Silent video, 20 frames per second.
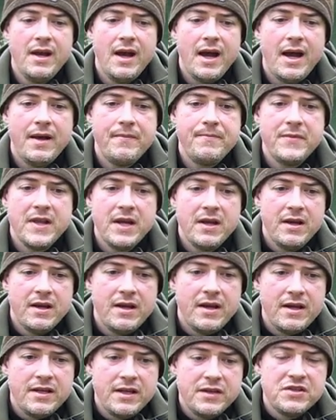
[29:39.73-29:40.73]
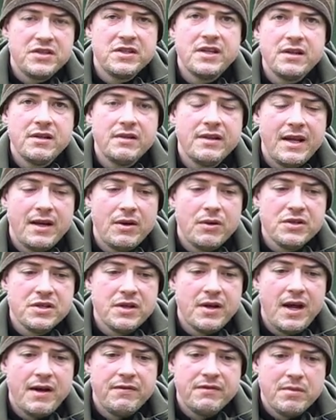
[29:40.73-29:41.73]
And you still then
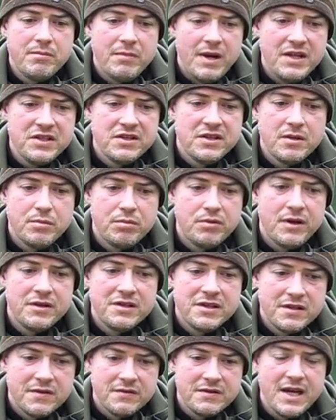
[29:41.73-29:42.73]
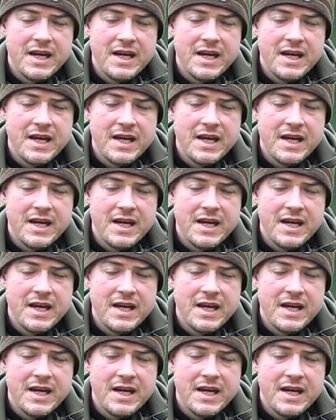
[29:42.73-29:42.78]
also have to master the process of